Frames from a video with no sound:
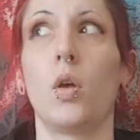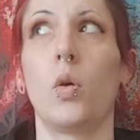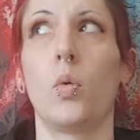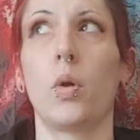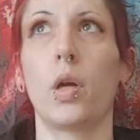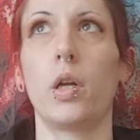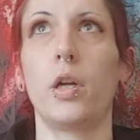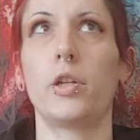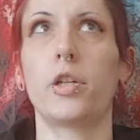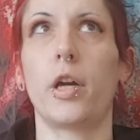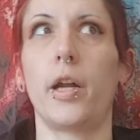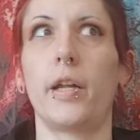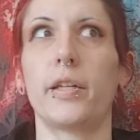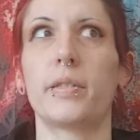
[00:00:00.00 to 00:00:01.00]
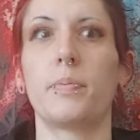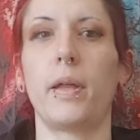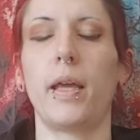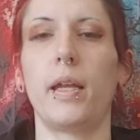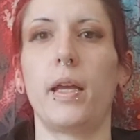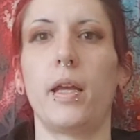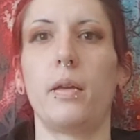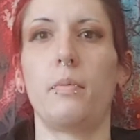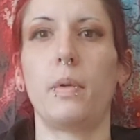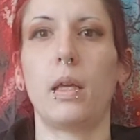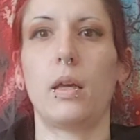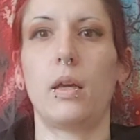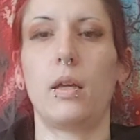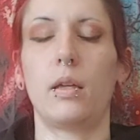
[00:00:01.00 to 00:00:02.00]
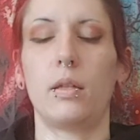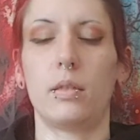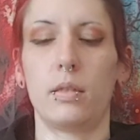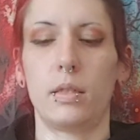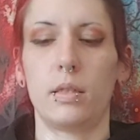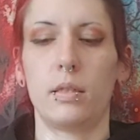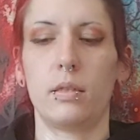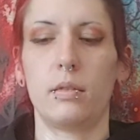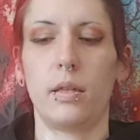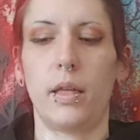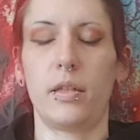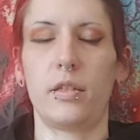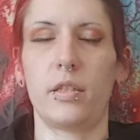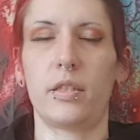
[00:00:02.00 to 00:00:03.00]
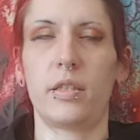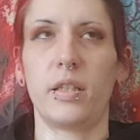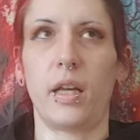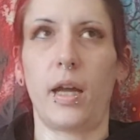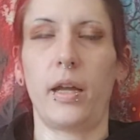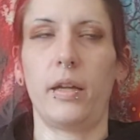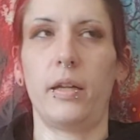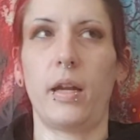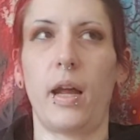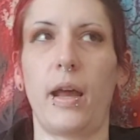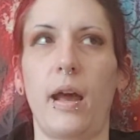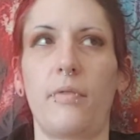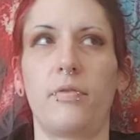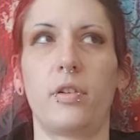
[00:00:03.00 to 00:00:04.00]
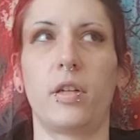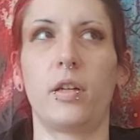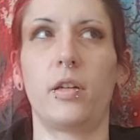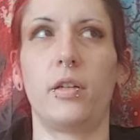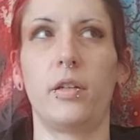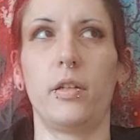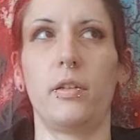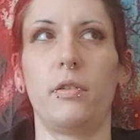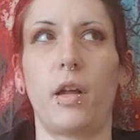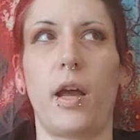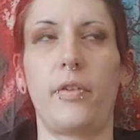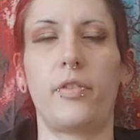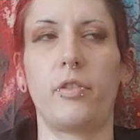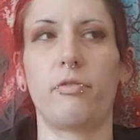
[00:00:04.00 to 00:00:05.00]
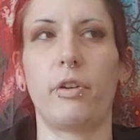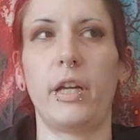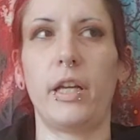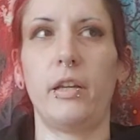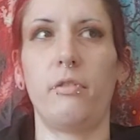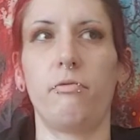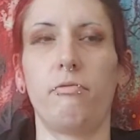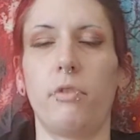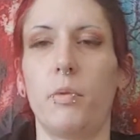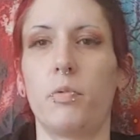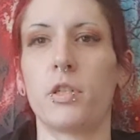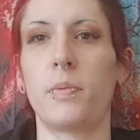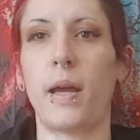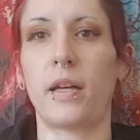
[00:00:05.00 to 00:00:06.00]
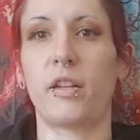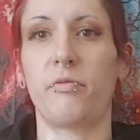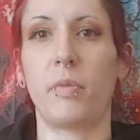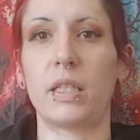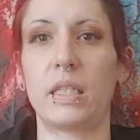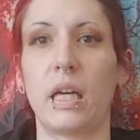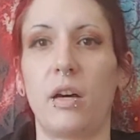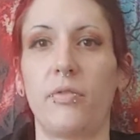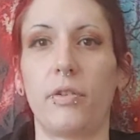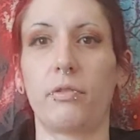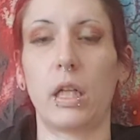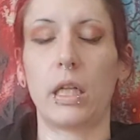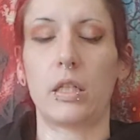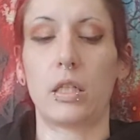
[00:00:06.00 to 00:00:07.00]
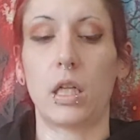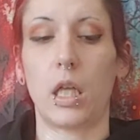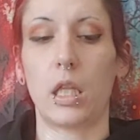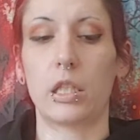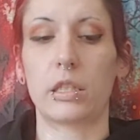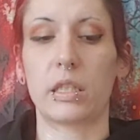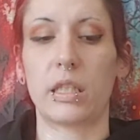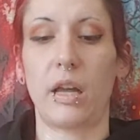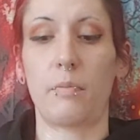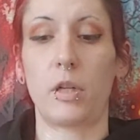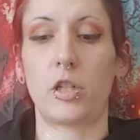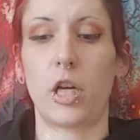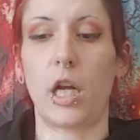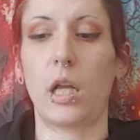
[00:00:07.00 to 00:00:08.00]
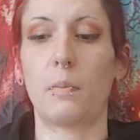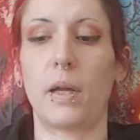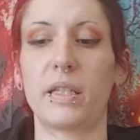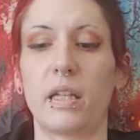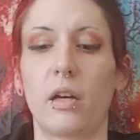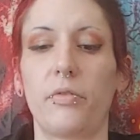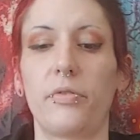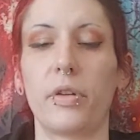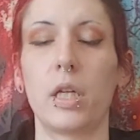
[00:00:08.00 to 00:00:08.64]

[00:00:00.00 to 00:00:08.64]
we're gonna try and explain it, because it's just I have to re-perspective myself in relation to others, because I've been training myself